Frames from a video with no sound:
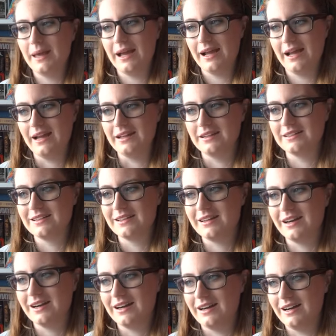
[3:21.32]
and
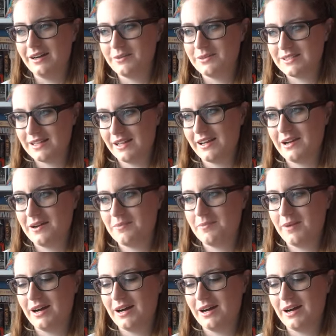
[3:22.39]
I was setting up